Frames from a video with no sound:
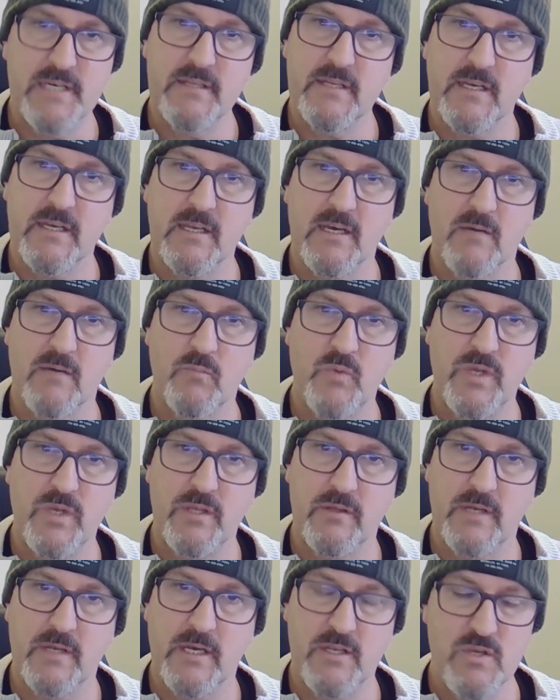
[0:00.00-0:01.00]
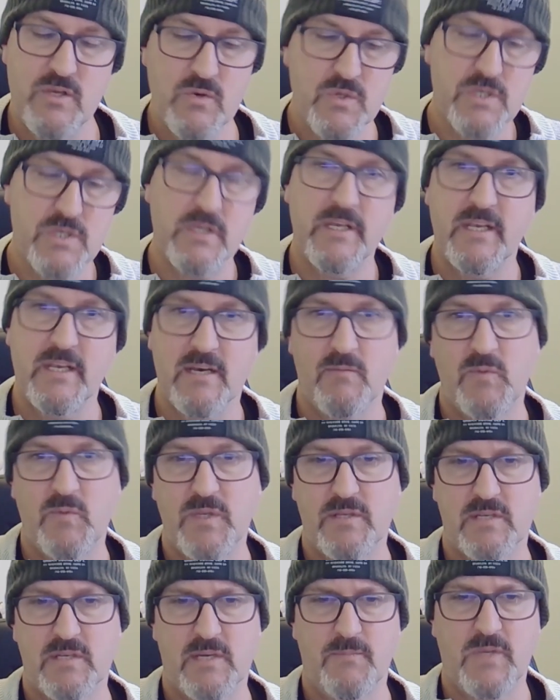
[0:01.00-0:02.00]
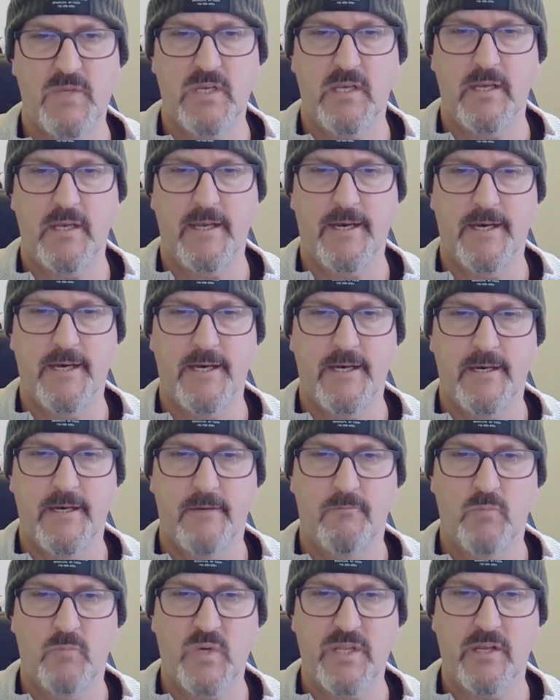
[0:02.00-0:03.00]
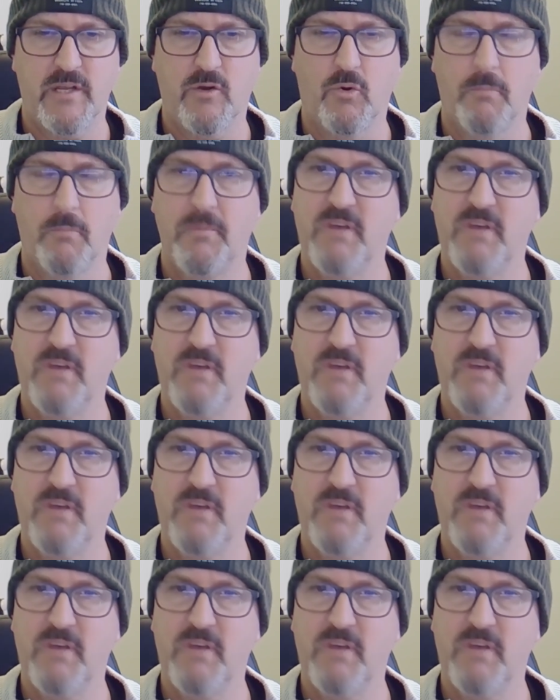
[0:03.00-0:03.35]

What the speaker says: They come with, usually come with something, what are they called?